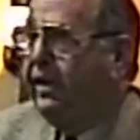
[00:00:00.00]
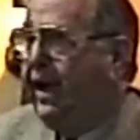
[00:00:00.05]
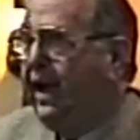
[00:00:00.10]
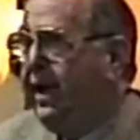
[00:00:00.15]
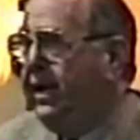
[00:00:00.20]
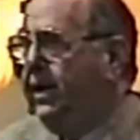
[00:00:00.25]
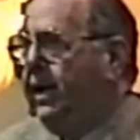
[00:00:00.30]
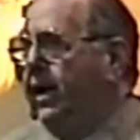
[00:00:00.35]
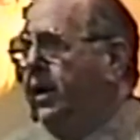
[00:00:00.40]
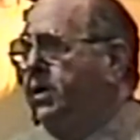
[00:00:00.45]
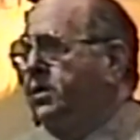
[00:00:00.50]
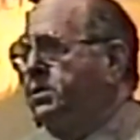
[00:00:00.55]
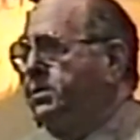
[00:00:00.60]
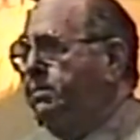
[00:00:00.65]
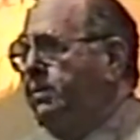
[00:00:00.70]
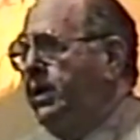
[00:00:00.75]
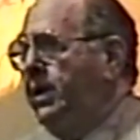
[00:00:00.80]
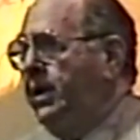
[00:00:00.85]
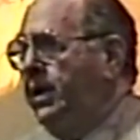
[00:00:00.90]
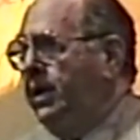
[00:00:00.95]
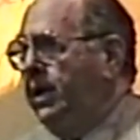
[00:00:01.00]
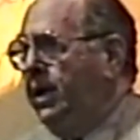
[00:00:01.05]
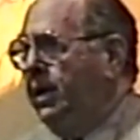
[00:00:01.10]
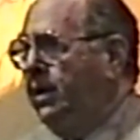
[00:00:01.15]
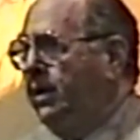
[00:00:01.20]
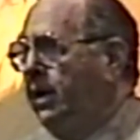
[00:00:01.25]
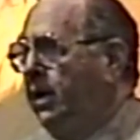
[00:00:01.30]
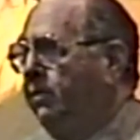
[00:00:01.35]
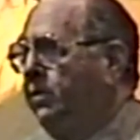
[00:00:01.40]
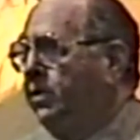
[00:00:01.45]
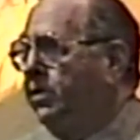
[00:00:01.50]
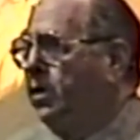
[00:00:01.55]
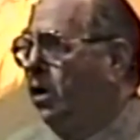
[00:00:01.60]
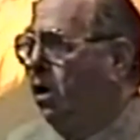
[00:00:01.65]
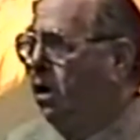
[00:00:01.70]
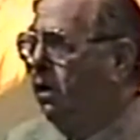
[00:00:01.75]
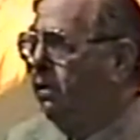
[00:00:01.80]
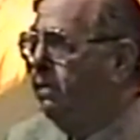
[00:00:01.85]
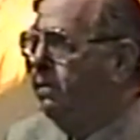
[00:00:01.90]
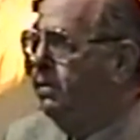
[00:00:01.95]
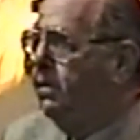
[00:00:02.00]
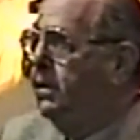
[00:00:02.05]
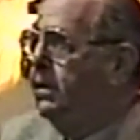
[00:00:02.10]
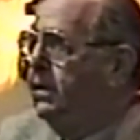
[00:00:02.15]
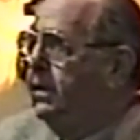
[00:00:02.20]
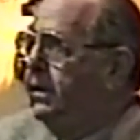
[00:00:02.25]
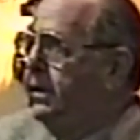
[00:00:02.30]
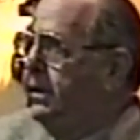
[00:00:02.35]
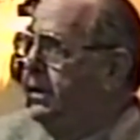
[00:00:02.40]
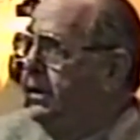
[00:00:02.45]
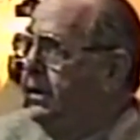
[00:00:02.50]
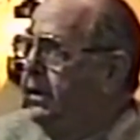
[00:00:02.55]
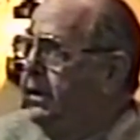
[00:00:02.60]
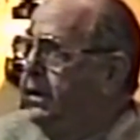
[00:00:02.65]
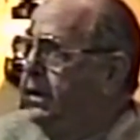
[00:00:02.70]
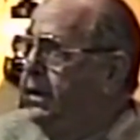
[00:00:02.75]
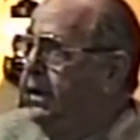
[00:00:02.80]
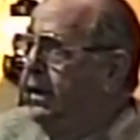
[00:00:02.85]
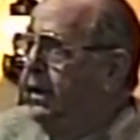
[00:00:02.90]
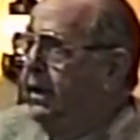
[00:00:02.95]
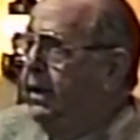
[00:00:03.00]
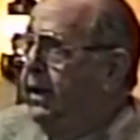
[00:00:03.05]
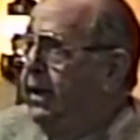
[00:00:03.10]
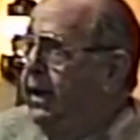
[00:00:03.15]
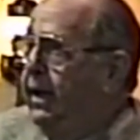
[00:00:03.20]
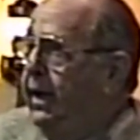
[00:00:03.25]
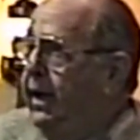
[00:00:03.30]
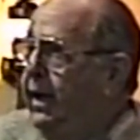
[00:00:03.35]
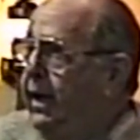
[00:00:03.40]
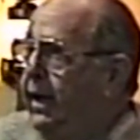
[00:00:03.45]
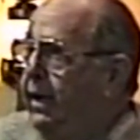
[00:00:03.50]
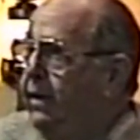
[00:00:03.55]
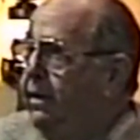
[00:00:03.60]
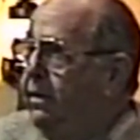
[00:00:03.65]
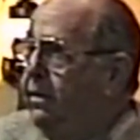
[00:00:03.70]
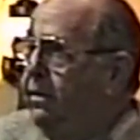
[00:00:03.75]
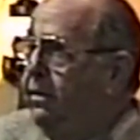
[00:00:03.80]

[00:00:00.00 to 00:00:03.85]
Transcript: Airspeed speed, and leveled off. And